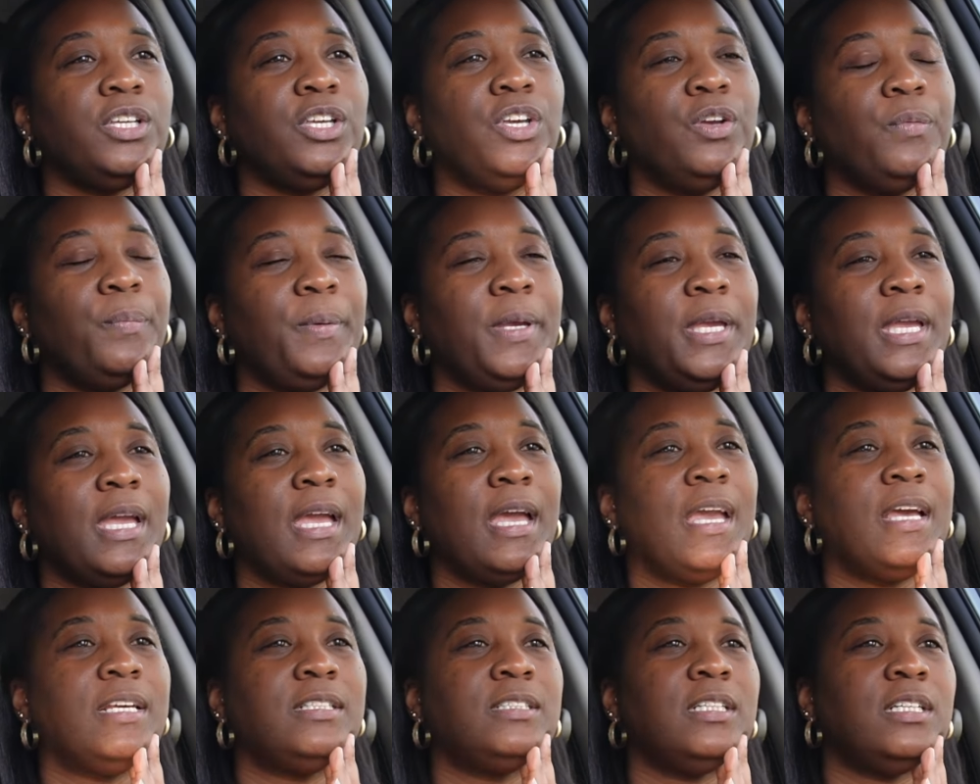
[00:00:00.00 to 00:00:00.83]

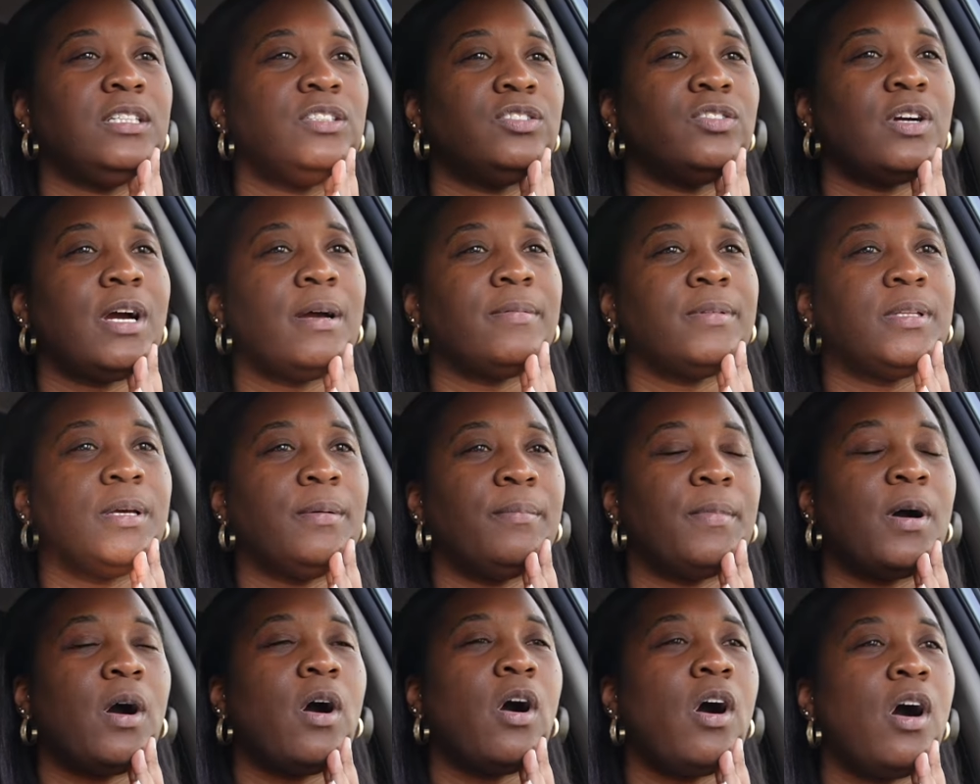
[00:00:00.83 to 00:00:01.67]
ups and drop
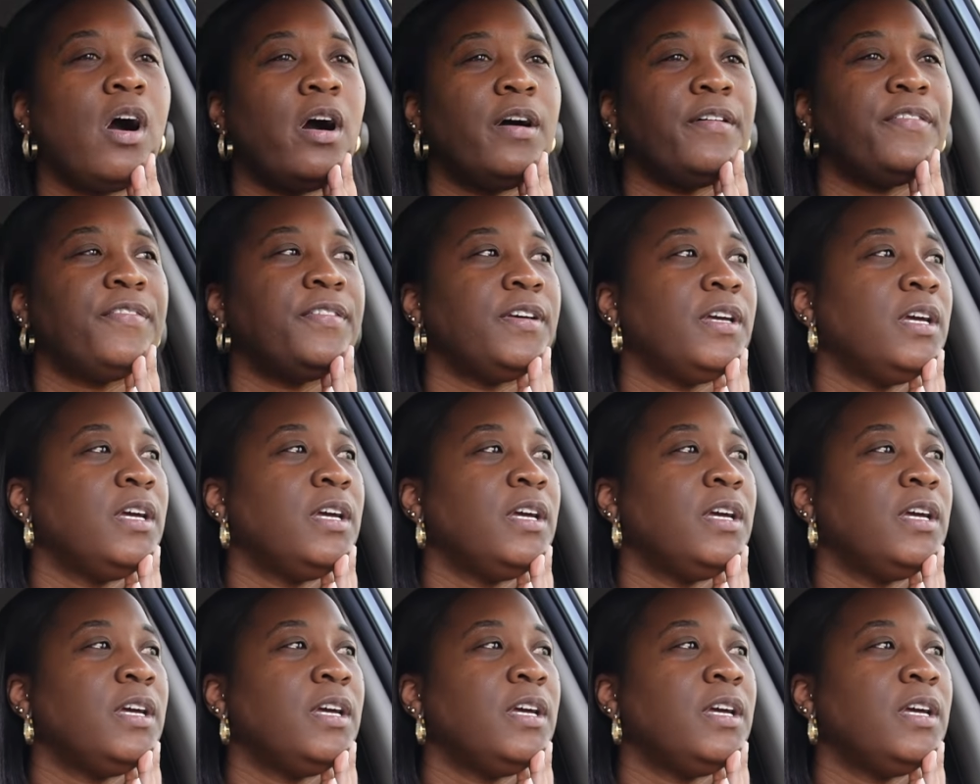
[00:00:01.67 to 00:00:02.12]
them off